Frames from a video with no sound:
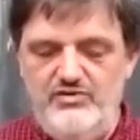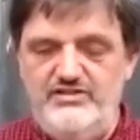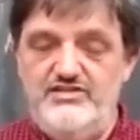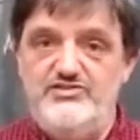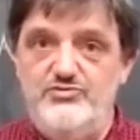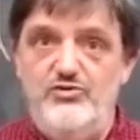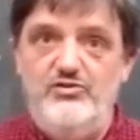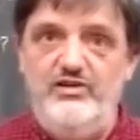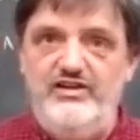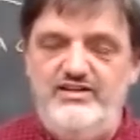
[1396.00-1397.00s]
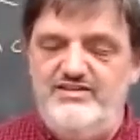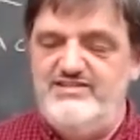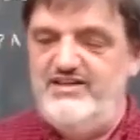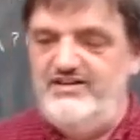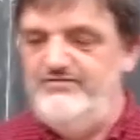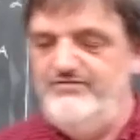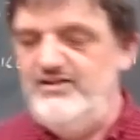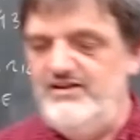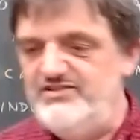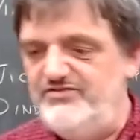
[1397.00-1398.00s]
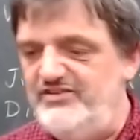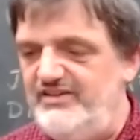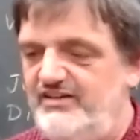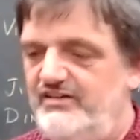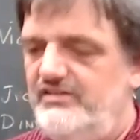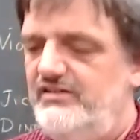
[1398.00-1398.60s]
went to school and studied philosophy.